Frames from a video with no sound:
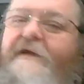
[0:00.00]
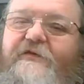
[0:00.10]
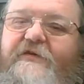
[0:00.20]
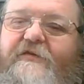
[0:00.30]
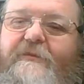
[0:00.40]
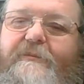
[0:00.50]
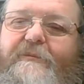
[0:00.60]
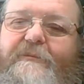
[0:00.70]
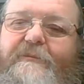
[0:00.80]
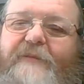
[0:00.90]
is just
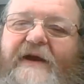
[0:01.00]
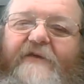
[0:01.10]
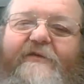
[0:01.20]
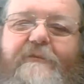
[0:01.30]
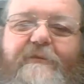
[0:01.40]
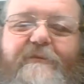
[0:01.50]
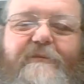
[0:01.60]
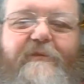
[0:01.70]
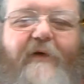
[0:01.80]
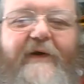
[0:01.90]
bags and
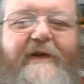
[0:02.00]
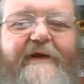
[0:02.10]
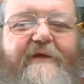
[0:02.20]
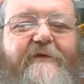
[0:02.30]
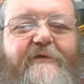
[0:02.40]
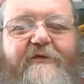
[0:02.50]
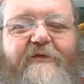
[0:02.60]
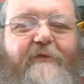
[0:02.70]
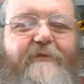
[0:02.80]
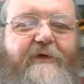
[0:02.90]
filing and
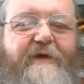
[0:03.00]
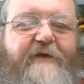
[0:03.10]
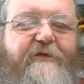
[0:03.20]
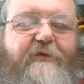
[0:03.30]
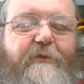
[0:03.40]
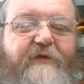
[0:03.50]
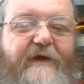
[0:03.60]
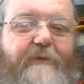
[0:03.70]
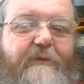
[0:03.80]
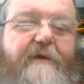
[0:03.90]
stuff that I need to sort
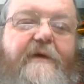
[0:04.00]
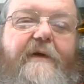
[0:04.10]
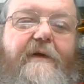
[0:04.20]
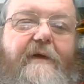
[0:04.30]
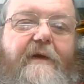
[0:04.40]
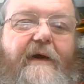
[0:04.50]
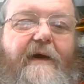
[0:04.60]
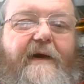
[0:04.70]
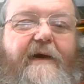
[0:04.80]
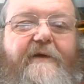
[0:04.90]
out,
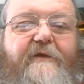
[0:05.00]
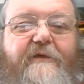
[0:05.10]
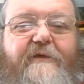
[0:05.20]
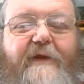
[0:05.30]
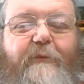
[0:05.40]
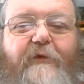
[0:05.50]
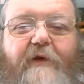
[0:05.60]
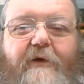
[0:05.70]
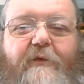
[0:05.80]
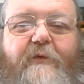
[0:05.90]
and they will
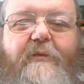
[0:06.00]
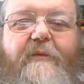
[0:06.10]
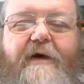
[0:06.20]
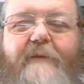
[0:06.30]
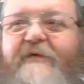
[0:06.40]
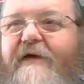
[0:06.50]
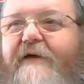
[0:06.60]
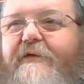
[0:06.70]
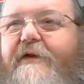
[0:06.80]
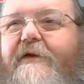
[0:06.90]
go and be
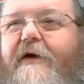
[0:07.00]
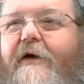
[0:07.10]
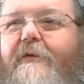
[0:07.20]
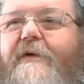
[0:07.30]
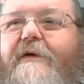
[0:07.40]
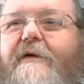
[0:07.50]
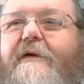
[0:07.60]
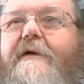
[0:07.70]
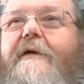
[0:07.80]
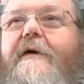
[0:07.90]
found another home.
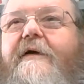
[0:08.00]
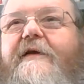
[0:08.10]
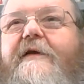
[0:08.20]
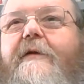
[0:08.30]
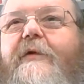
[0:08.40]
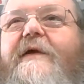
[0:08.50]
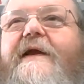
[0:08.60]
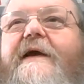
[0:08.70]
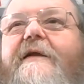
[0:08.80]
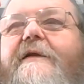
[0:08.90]
I think I'm looking at